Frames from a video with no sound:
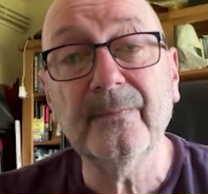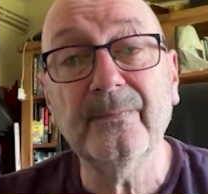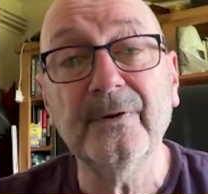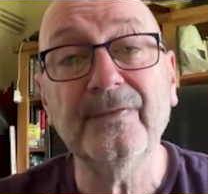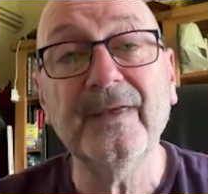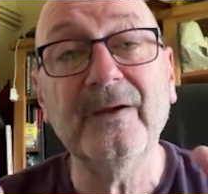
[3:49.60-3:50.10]

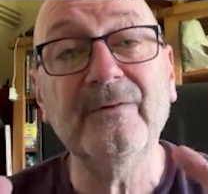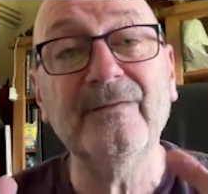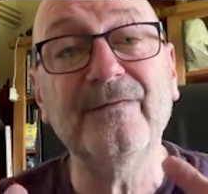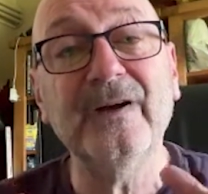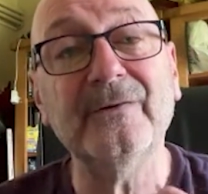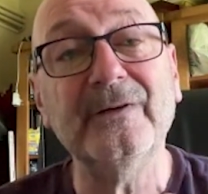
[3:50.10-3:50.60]
but they were
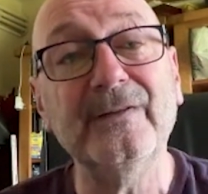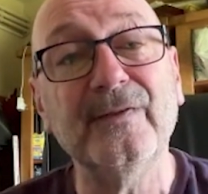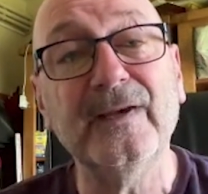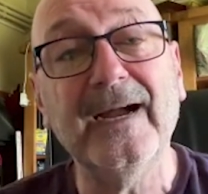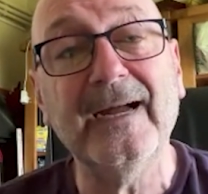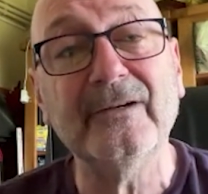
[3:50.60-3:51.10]
very
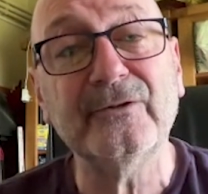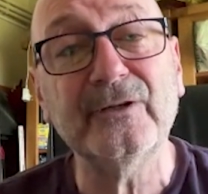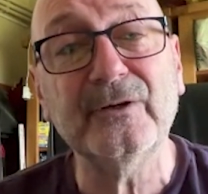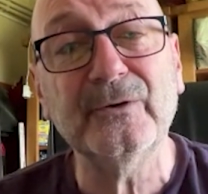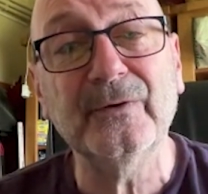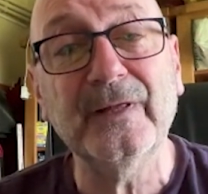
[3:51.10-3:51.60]

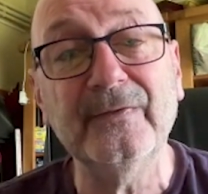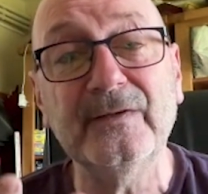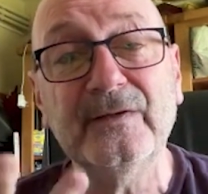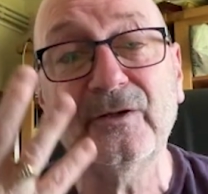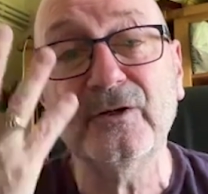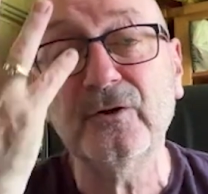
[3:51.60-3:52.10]
theatrical. They had
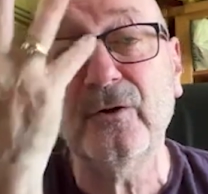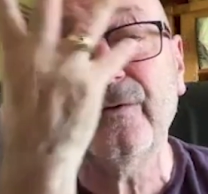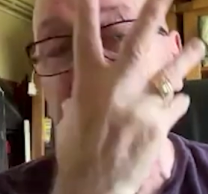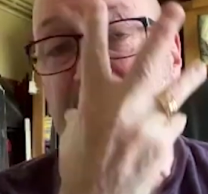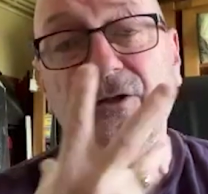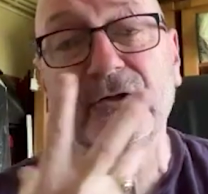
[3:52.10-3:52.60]
this
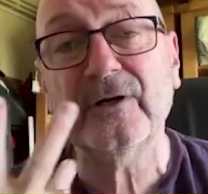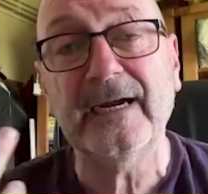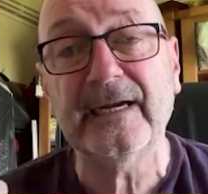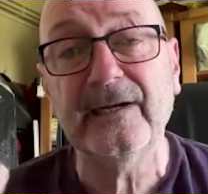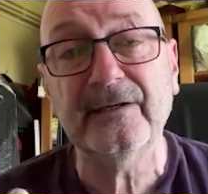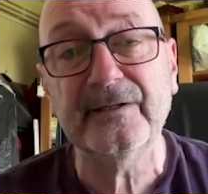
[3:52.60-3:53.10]
gothic
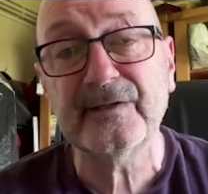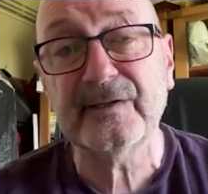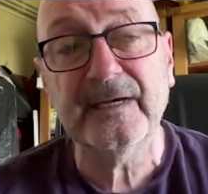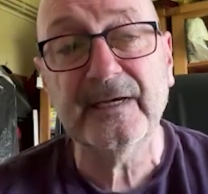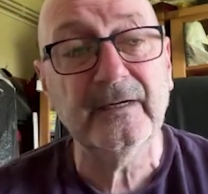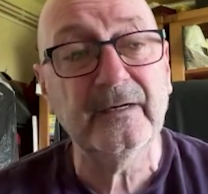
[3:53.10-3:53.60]
Dracula
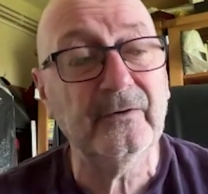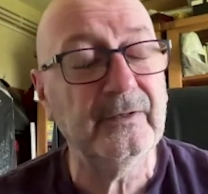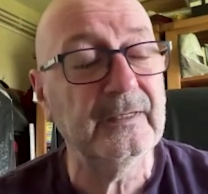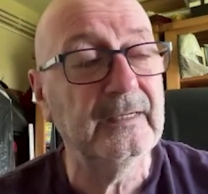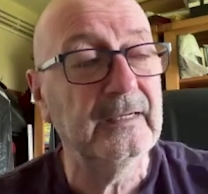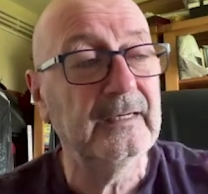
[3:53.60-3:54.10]
singer
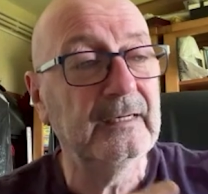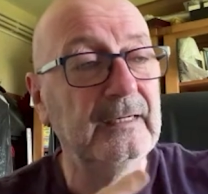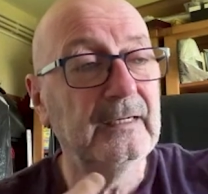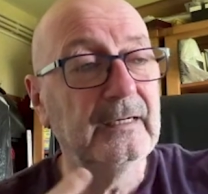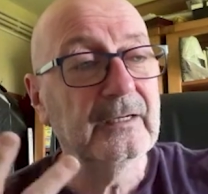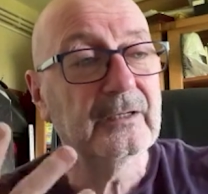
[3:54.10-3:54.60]
and
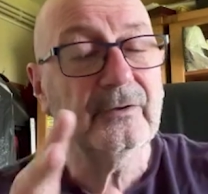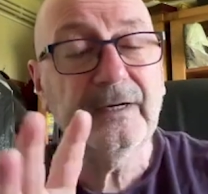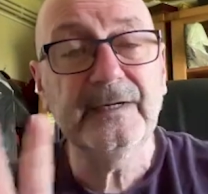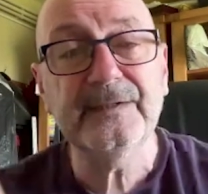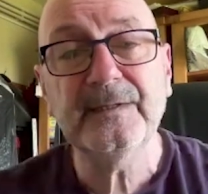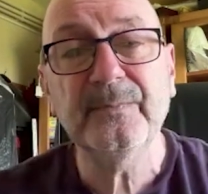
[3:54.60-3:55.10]

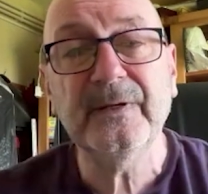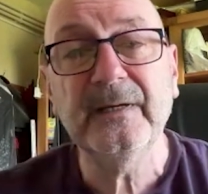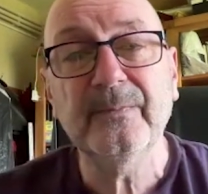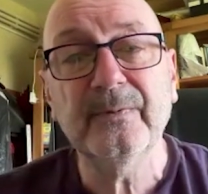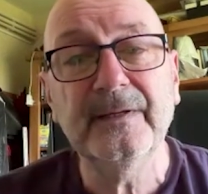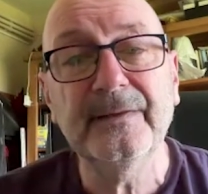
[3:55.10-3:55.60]
crazy
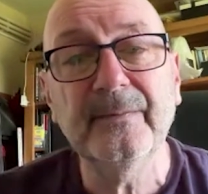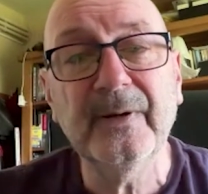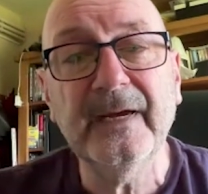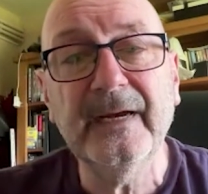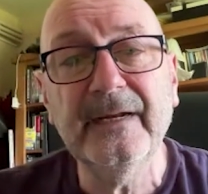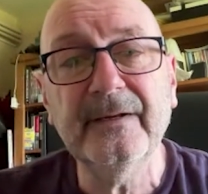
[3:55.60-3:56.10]
people in the
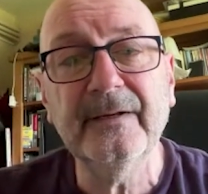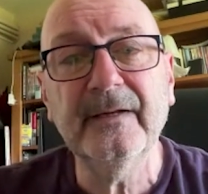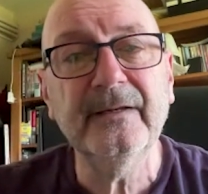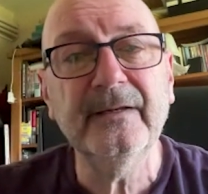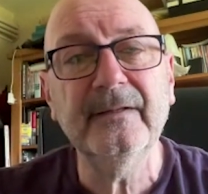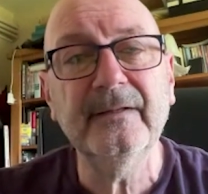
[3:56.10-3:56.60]
band, and
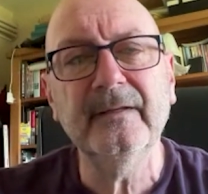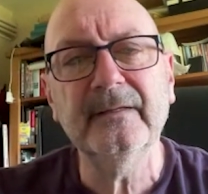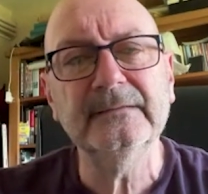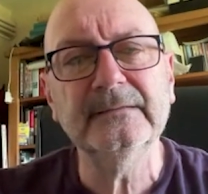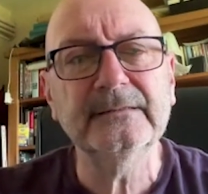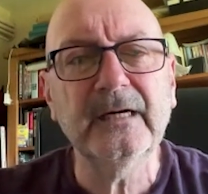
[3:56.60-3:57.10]

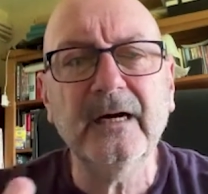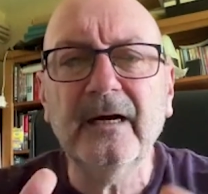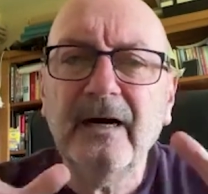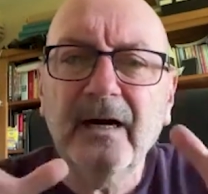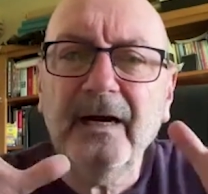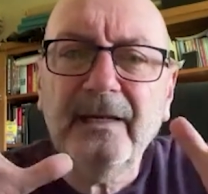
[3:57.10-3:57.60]

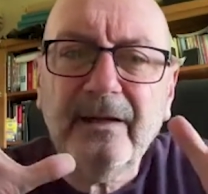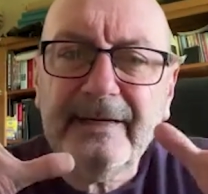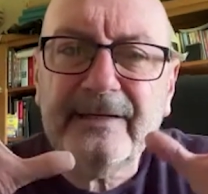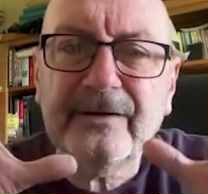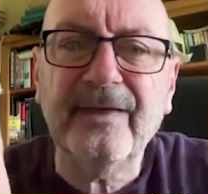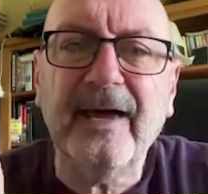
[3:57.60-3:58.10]
I
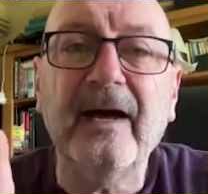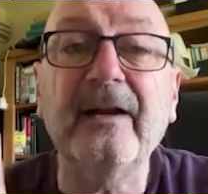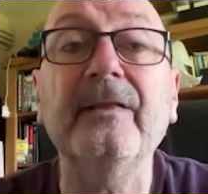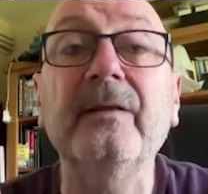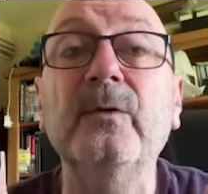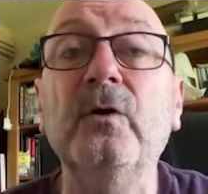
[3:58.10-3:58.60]
like that. I
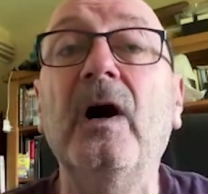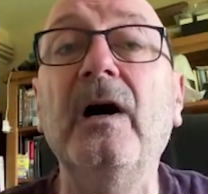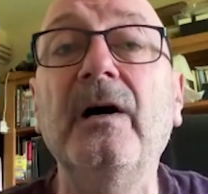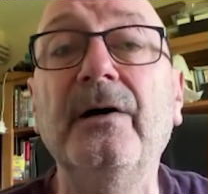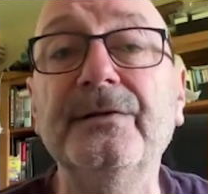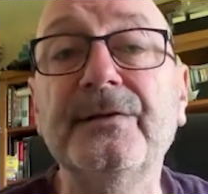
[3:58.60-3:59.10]
like the more
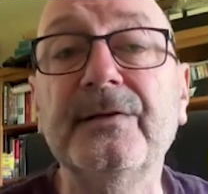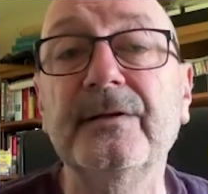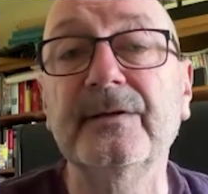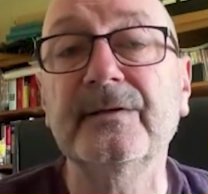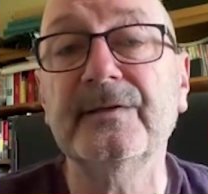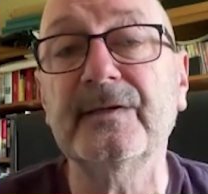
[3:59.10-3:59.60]
art
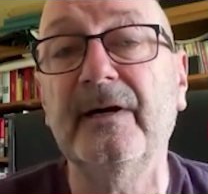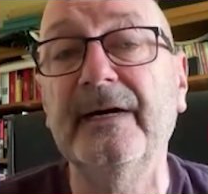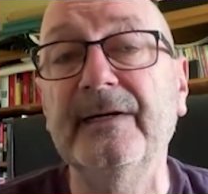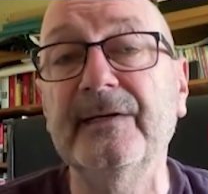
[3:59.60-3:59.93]
side